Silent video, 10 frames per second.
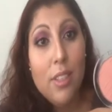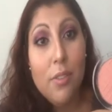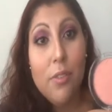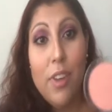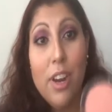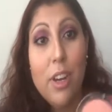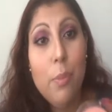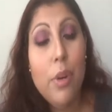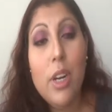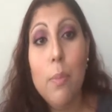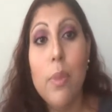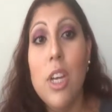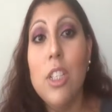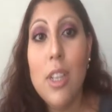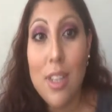It's a very pretty
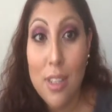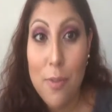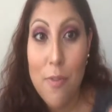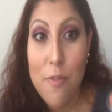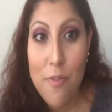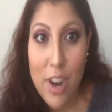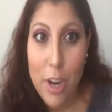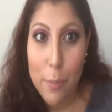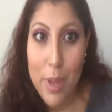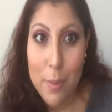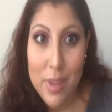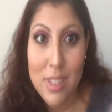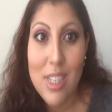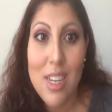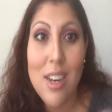blush, and it's very
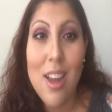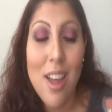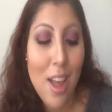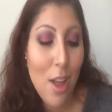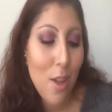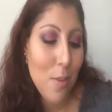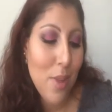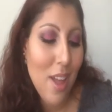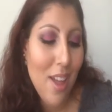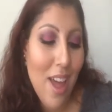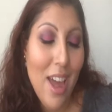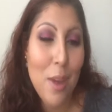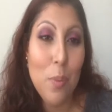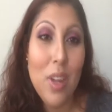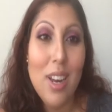pigmented.
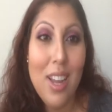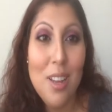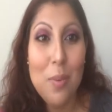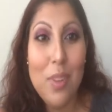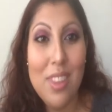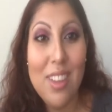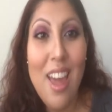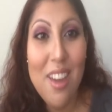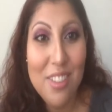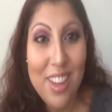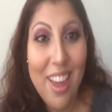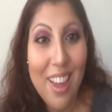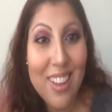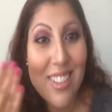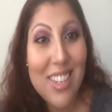I went in with a heavy
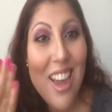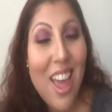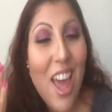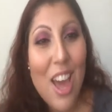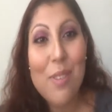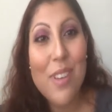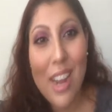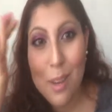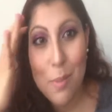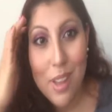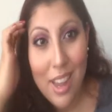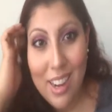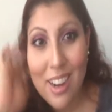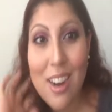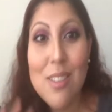hand, and when I
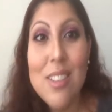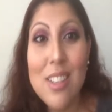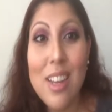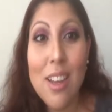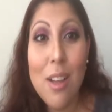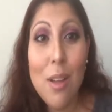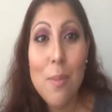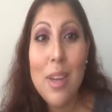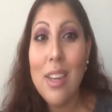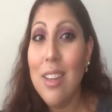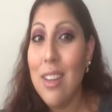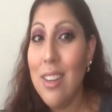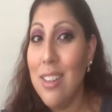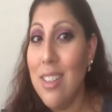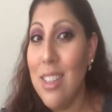applied it, I was like, oh my
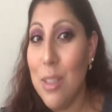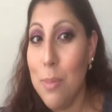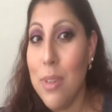gosh,